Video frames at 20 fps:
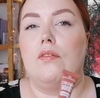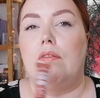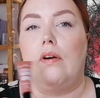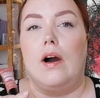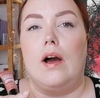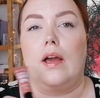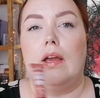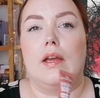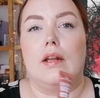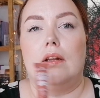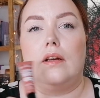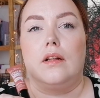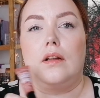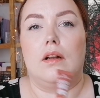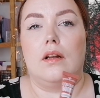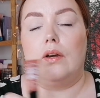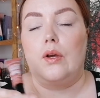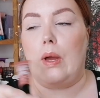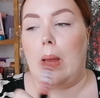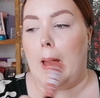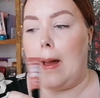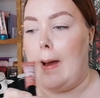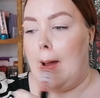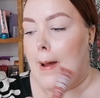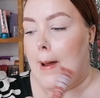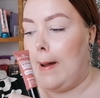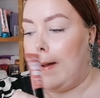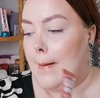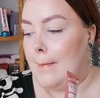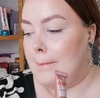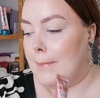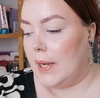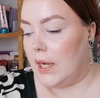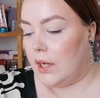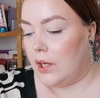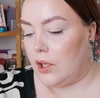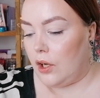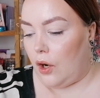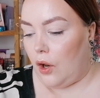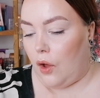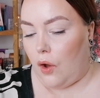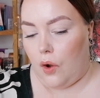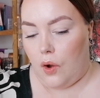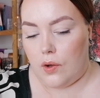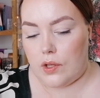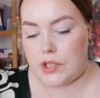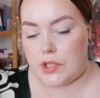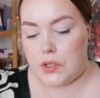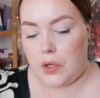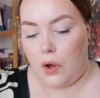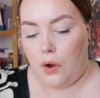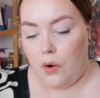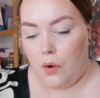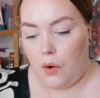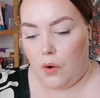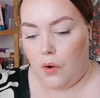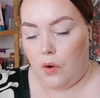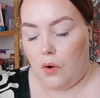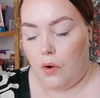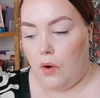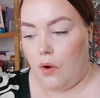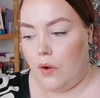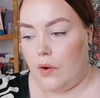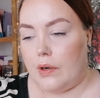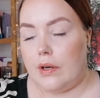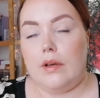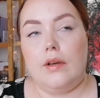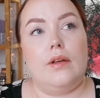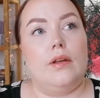final gloss on.